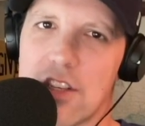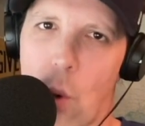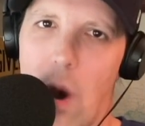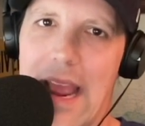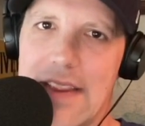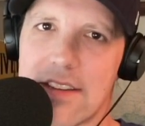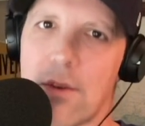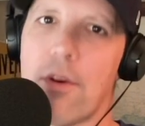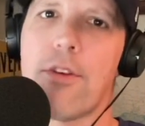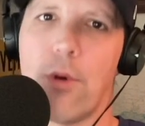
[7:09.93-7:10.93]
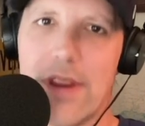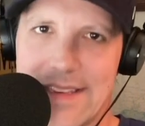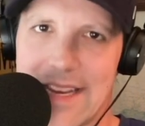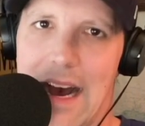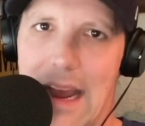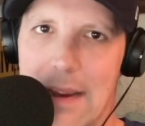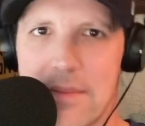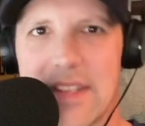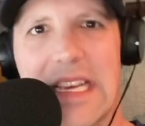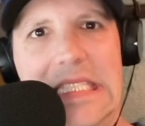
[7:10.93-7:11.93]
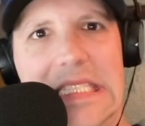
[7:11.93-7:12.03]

twice or three times?